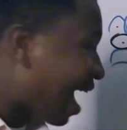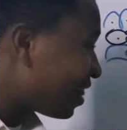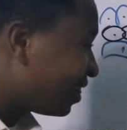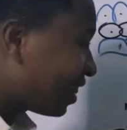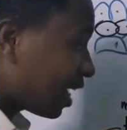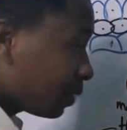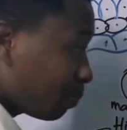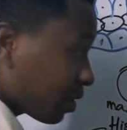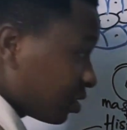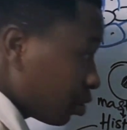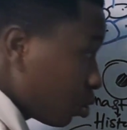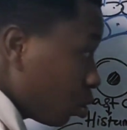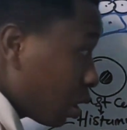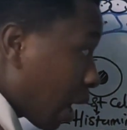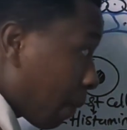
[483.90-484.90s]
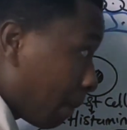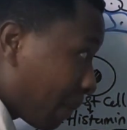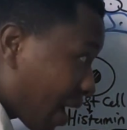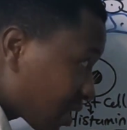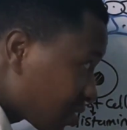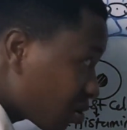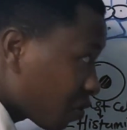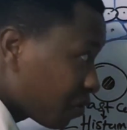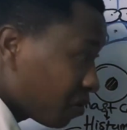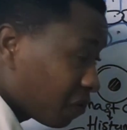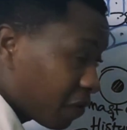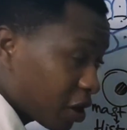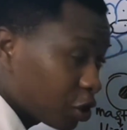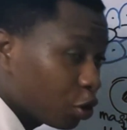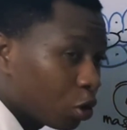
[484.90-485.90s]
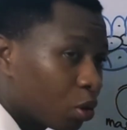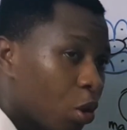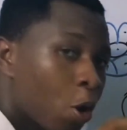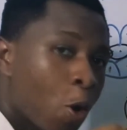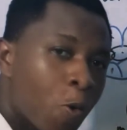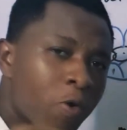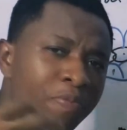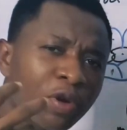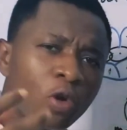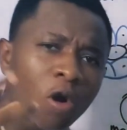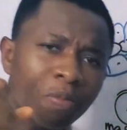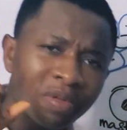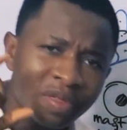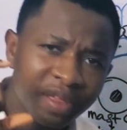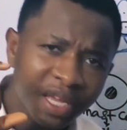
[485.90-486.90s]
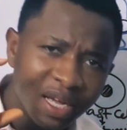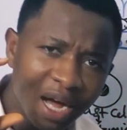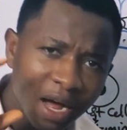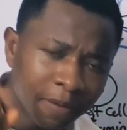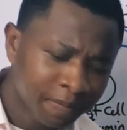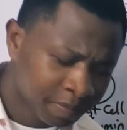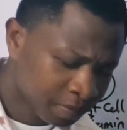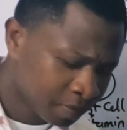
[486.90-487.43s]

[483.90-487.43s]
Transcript: at that particular part of infection will become thicker.